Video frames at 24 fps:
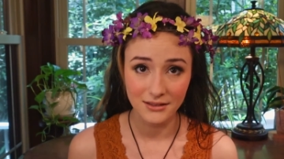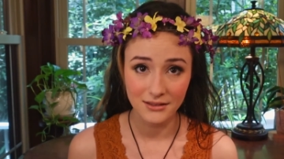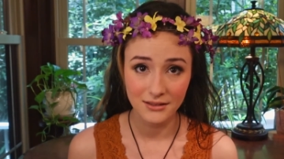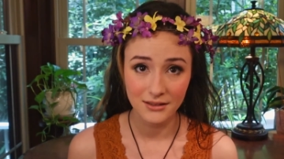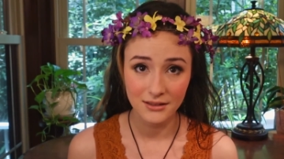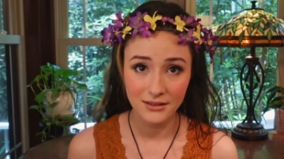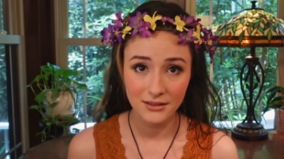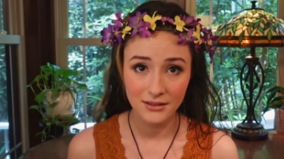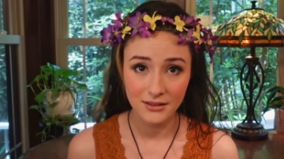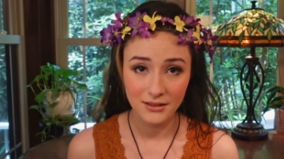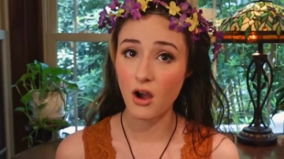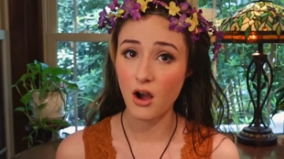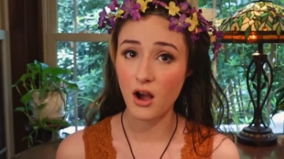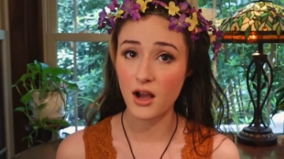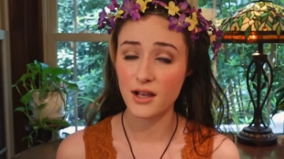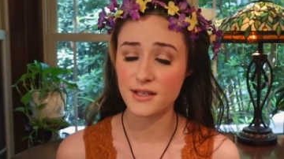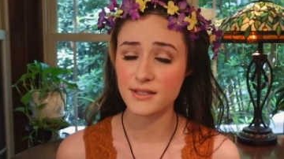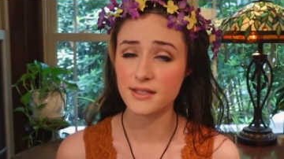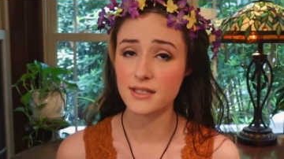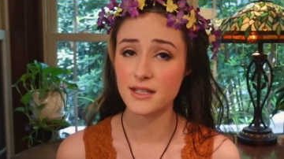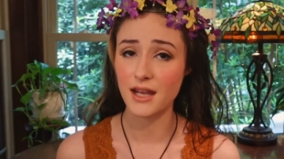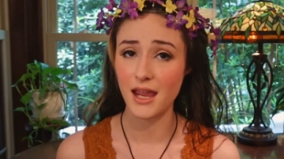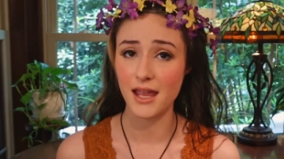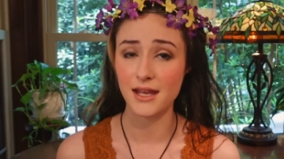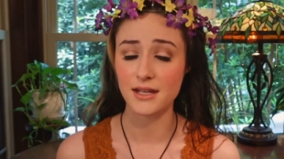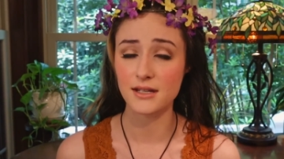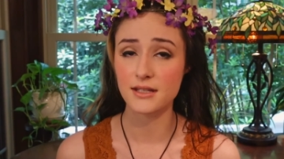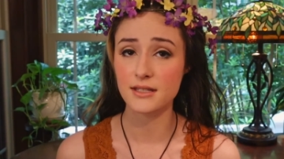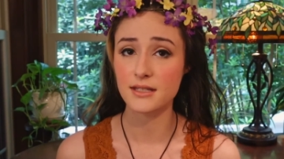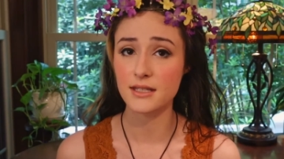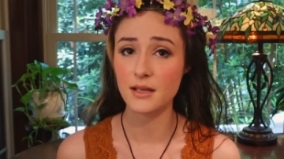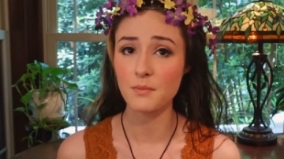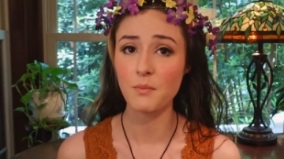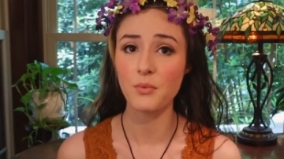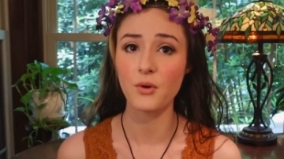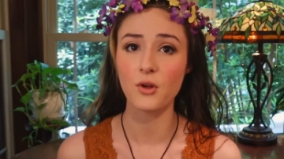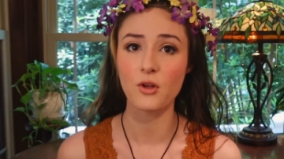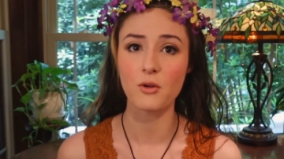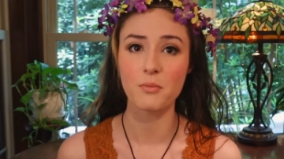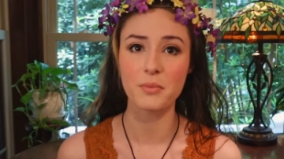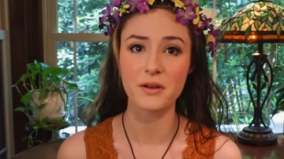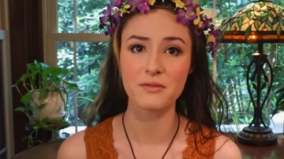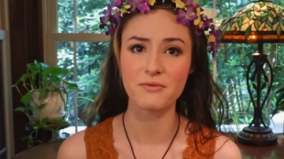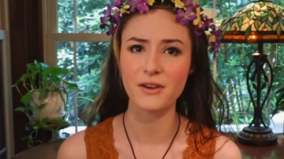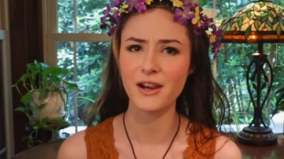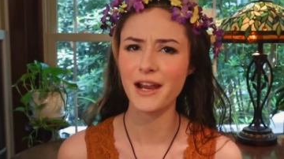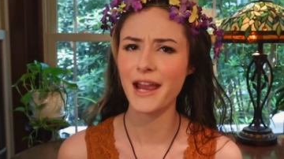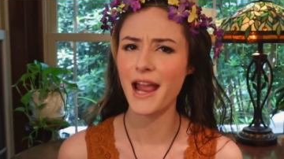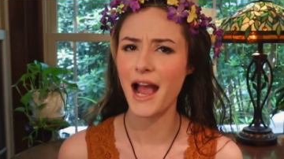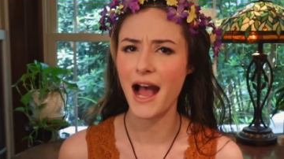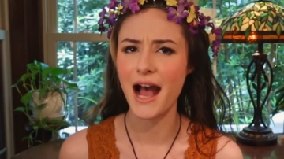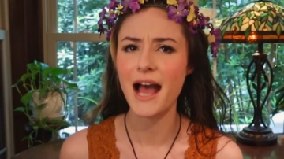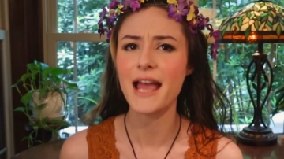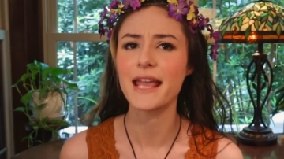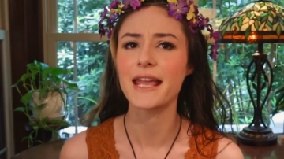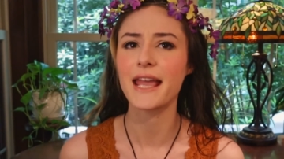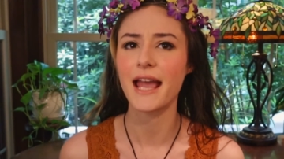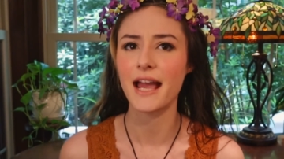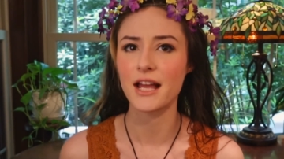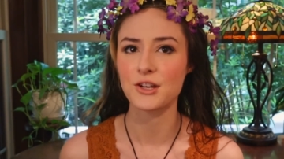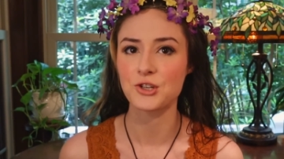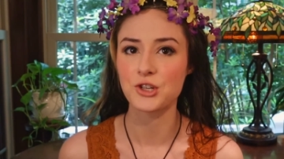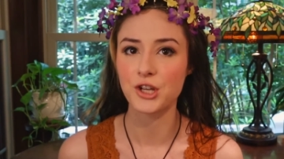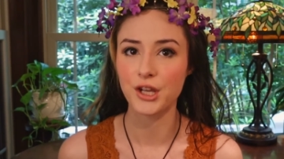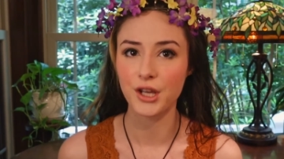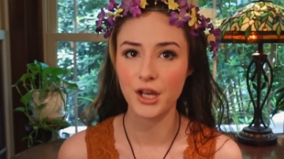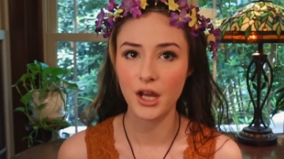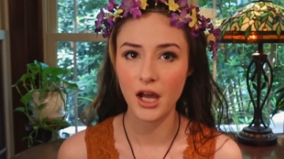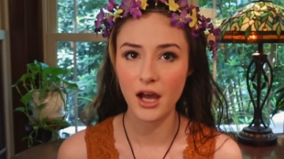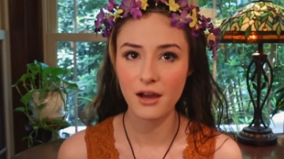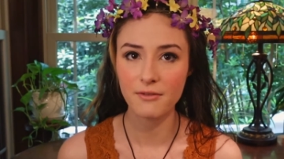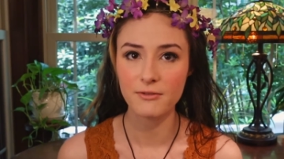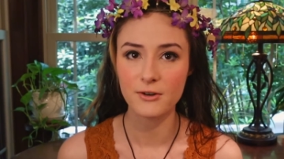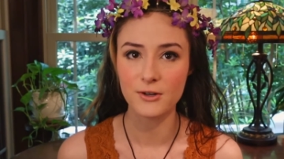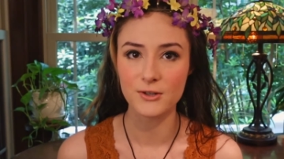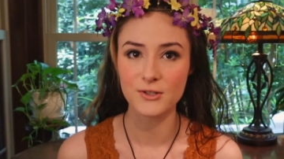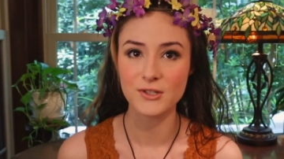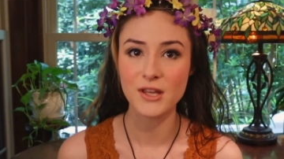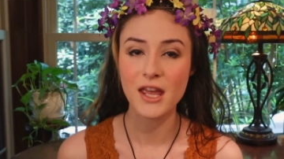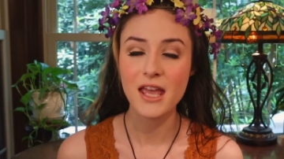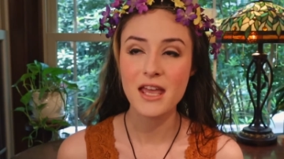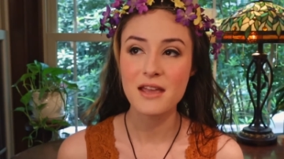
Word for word: The low-cost and simple but very eye-catching covers